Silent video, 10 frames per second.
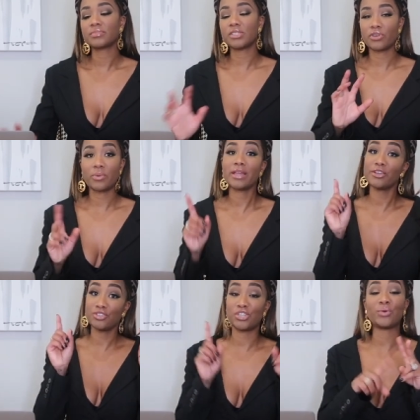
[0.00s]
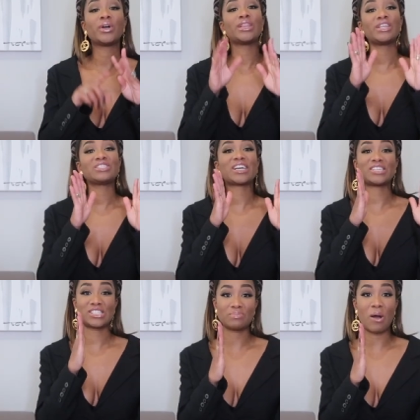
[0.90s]
Different array. There's two. There's like
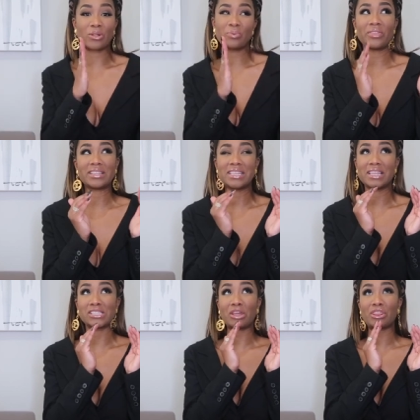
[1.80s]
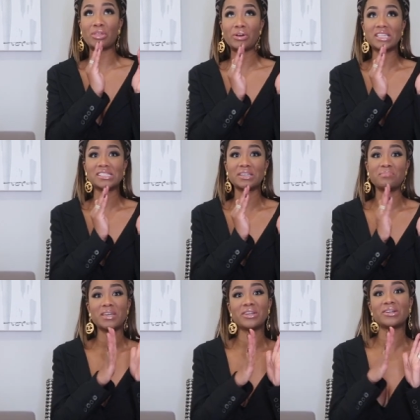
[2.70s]
a smaller one that I think that's like 30
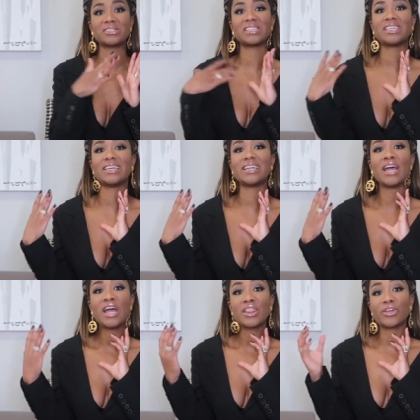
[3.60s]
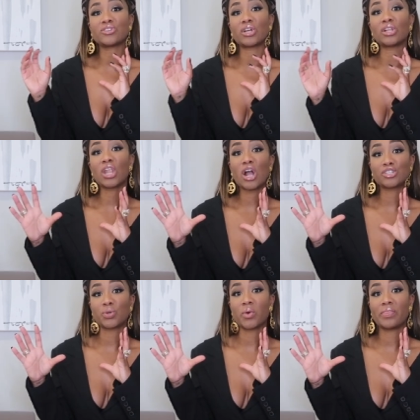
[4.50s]
centimeters, and then there's a
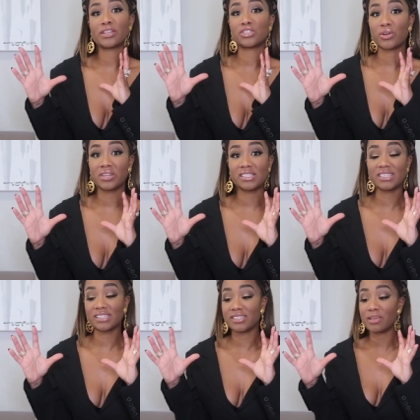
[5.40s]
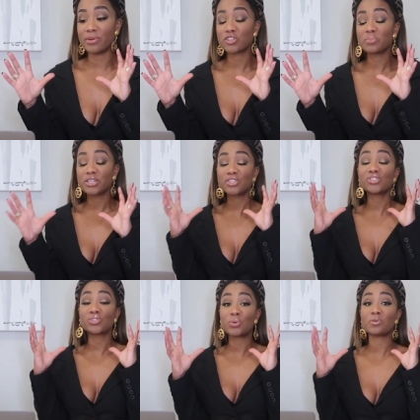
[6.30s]
larger one that's 36 centimeters, but it's a
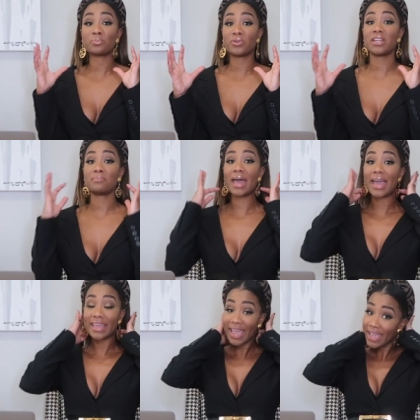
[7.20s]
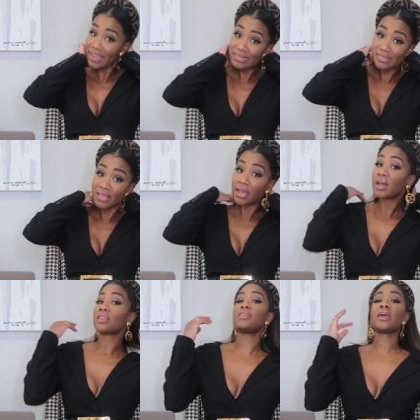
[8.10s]
super pretty bag. And
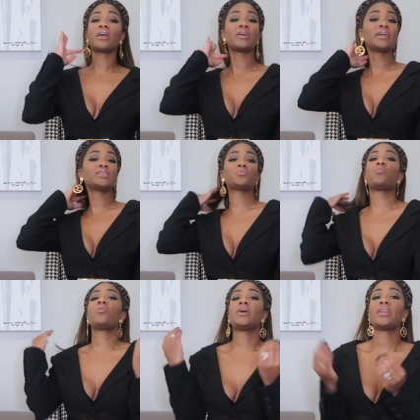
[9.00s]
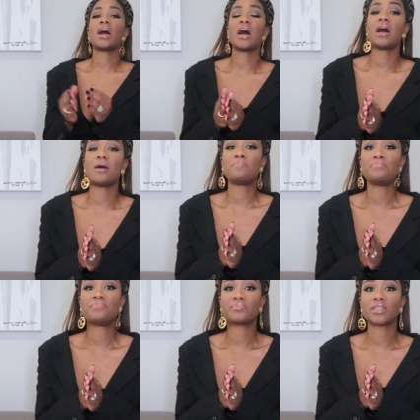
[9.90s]
there is one
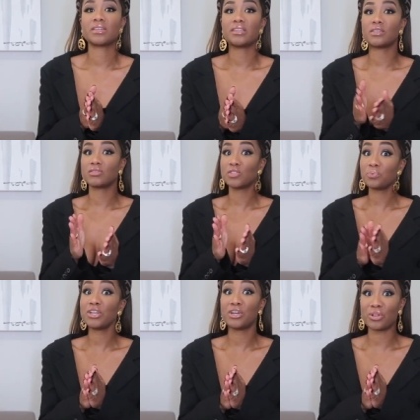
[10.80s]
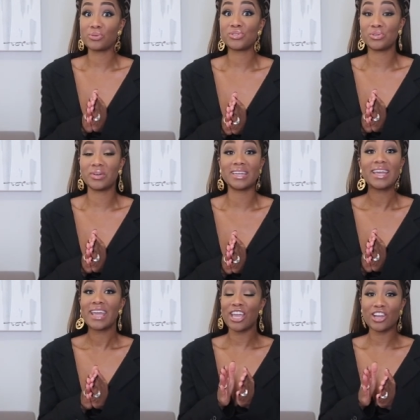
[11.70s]
that's pretty close to it
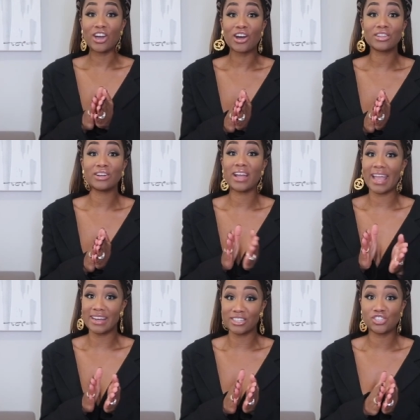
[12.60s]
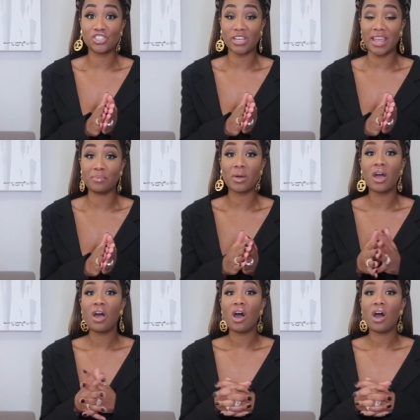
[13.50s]
in color and in shape